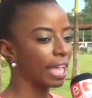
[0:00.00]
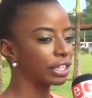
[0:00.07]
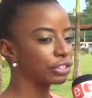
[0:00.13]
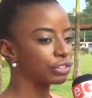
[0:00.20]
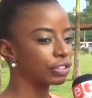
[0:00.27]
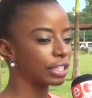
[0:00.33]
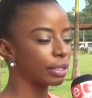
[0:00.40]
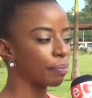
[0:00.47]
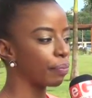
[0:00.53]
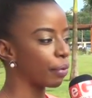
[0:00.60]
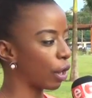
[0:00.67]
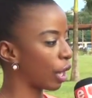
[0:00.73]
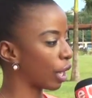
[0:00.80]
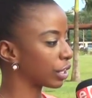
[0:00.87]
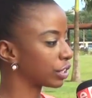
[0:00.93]
Adrienne
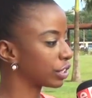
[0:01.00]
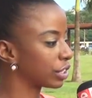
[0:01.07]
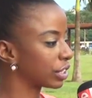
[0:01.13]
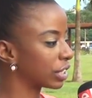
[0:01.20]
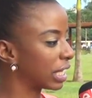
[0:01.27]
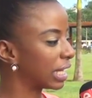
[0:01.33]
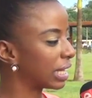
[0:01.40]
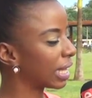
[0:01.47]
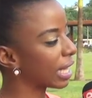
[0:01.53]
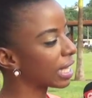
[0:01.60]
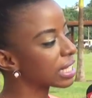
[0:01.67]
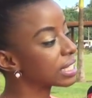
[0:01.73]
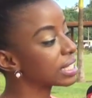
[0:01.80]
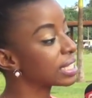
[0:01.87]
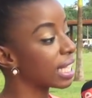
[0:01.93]
Bosh in
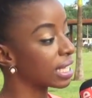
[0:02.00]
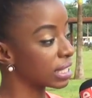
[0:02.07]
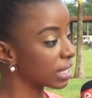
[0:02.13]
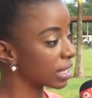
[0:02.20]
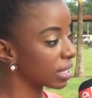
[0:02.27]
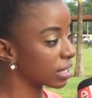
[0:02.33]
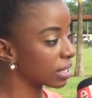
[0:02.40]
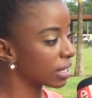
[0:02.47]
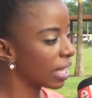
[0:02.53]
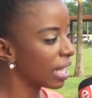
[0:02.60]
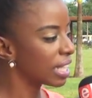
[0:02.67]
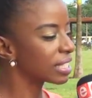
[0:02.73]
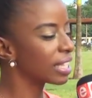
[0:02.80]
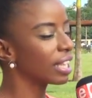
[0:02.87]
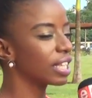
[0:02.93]
like a sentence?
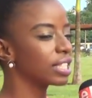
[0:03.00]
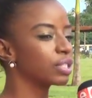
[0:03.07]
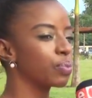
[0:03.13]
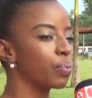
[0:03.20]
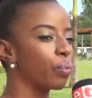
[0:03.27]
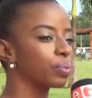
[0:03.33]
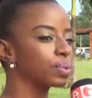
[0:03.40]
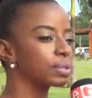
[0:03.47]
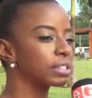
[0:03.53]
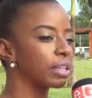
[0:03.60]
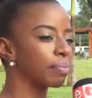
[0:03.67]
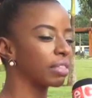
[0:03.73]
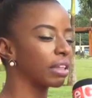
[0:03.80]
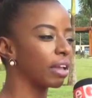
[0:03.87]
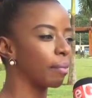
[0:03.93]
Tell us
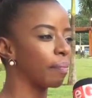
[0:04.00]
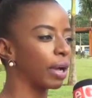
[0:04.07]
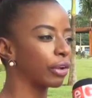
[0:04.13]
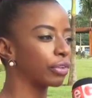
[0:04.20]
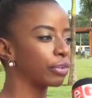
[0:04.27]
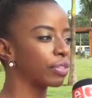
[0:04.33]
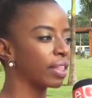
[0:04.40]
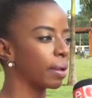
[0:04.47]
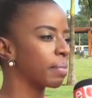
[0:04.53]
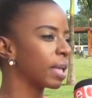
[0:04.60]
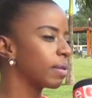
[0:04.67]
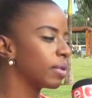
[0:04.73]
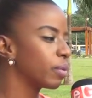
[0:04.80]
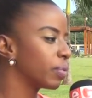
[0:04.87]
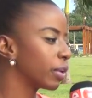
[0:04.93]
something about you that
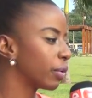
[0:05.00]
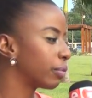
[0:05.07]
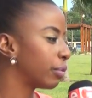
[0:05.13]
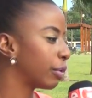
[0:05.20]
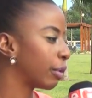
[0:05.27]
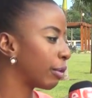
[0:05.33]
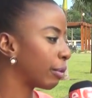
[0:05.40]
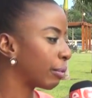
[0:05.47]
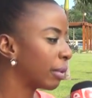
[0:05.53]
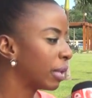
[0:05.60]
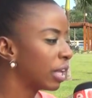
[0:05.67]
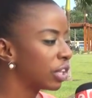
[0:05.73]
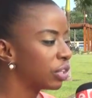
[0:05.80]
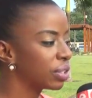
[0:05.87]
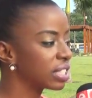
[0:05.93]
maybe we don't know.
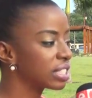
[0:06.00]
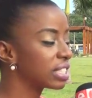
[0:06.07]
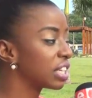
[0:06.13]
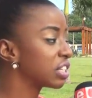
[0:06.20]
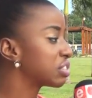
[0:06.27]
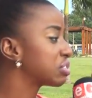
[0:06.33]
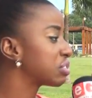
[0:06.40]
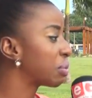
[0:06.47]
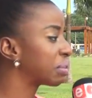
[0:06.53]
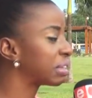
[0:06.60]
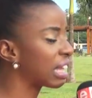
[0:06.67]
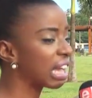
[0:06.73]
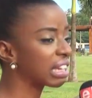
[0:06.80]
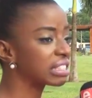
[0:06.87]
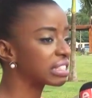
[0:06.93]
You could say your
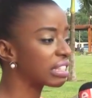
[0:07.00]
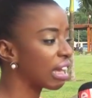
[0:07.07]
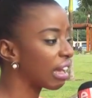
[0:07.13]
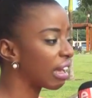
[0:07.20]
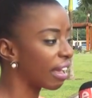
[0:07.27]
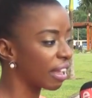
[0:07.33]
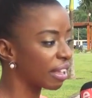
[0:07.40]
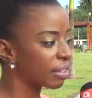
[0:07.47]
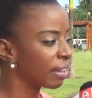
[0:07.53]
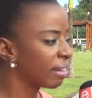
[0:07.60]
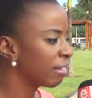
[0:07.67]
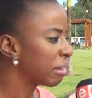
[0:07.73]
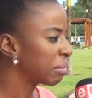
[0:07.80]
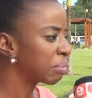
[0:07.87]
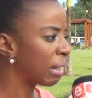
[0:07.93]
zodiac sign,
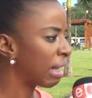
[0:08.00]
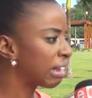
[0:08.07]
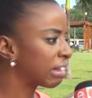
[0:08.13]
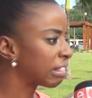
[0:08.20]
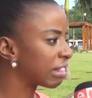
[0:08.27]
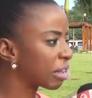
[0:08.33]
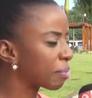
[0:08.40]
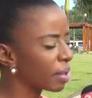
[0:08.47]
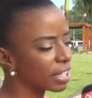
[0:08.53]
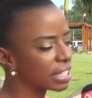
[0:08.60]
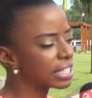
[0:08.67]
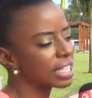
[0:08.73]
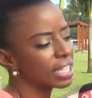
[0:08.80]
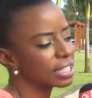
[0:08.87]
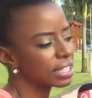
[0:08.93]
anything, but a
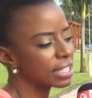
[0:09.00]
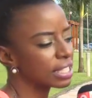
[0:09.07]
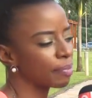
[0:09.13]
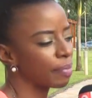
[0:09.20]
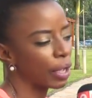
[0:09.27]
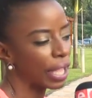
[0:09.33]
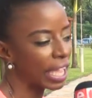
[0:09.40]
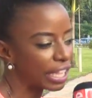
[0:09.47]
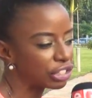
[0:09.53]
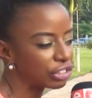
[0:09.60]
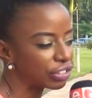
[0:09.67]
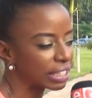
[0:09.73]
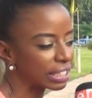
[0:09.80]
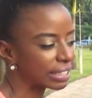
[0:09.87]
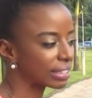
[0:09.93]
sentence about
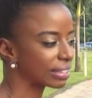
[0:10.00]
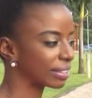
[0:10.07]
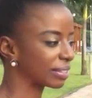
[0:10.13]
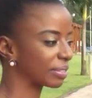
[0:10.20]
Adrienne.